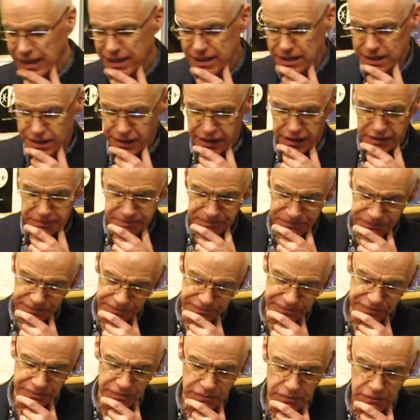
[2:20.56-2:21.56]
India,
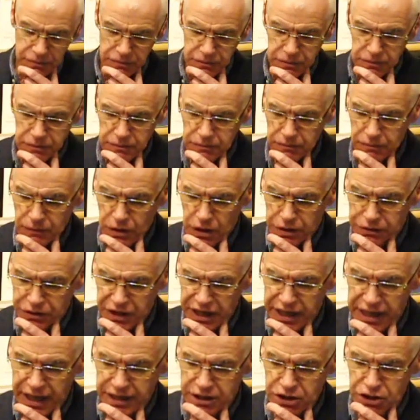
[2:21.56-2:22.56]

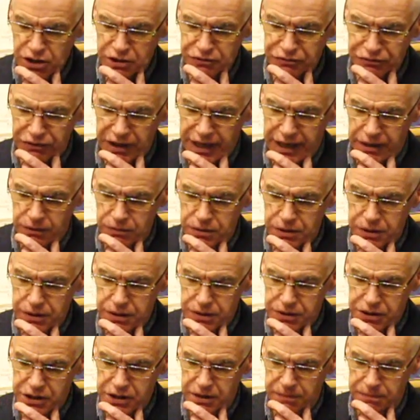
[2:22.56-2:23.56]
they actually found
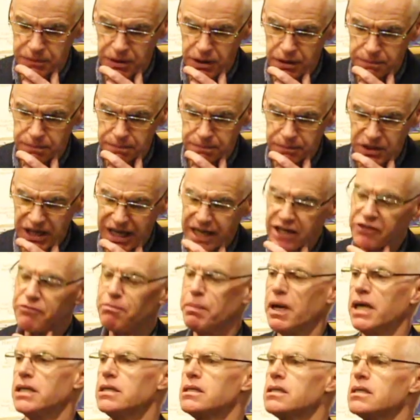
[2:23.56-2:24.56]
some cave
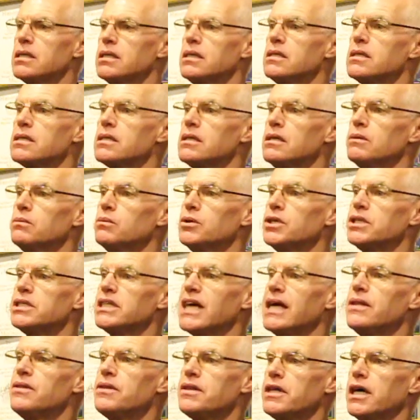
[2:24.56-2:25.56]
paintings that were
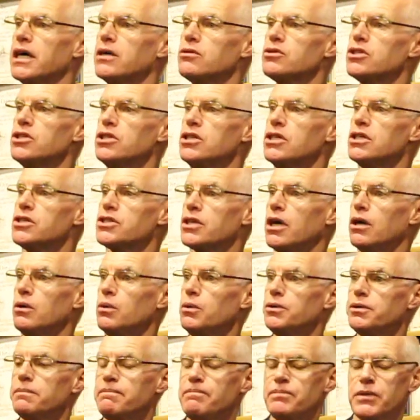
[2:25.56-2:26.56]
10,000 years
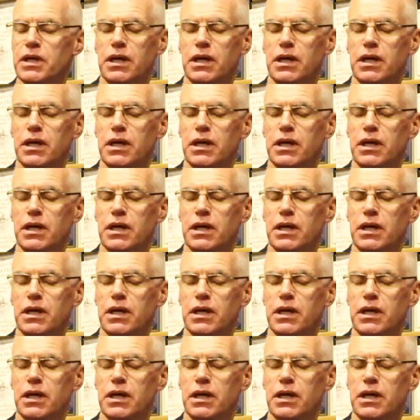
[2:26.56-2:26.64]
old.